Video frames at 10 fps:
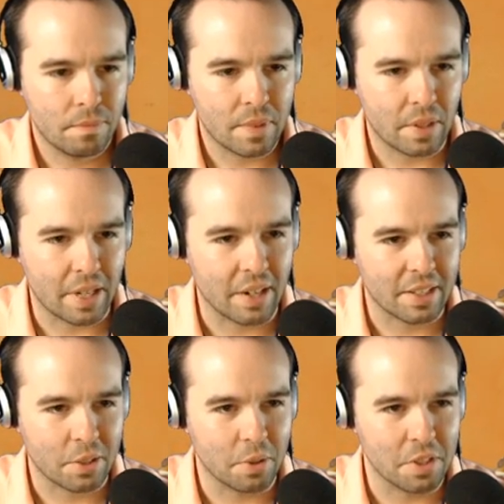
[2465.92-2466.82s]
Okay, I'll get
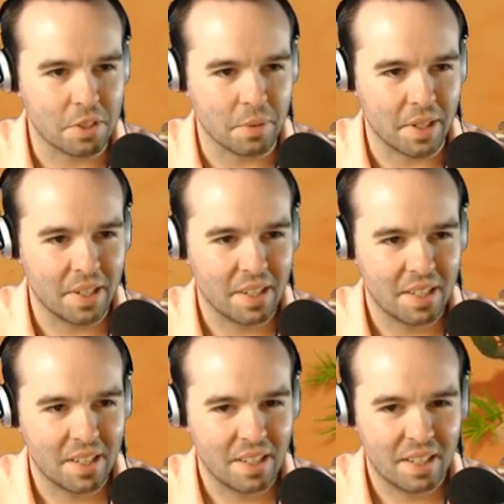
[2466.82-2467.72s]
the coins, don't worry.
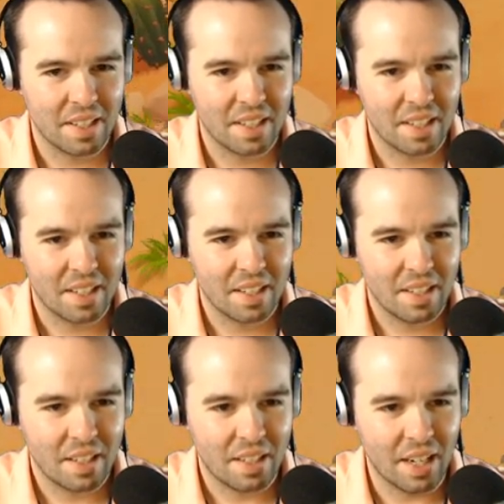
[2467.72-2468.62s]

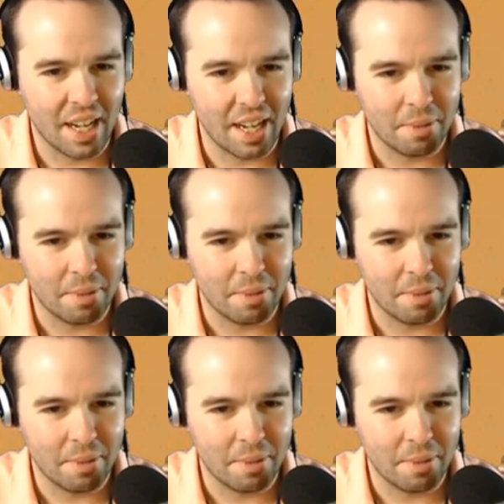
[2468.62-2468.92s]
Ah!